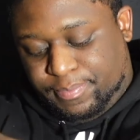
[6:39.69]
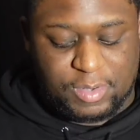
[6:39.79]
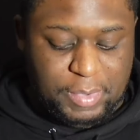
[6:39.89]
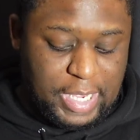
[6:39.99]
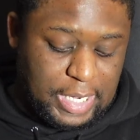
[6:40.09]
To
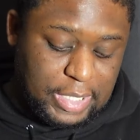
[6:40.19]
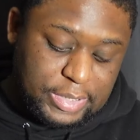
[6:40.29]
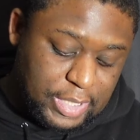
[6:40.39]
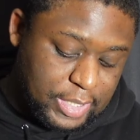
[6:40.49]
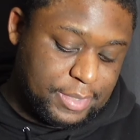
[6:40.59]
me, it looks
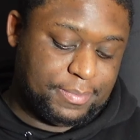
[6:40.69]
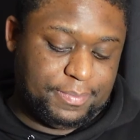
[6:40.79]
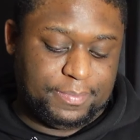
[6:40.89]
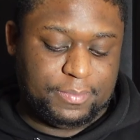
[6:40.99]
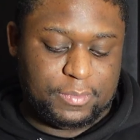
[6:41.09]
good.
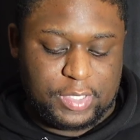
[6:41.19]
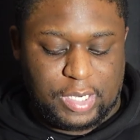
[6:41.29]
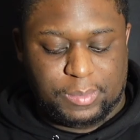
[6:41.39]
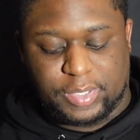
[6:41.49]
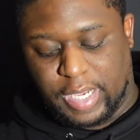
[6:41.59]
You
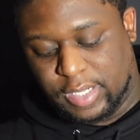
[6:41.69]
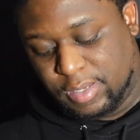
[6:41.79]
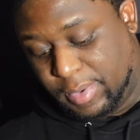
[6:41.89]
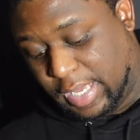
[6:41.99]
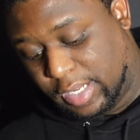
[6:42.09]
know what I'm saying? To
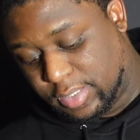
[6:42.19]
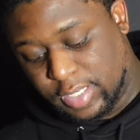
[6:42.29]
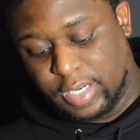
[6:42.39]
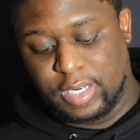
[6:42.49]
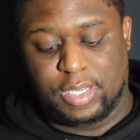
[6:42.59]
me, it looks
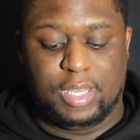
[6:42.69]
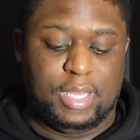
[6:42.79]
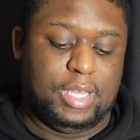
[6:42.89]
good.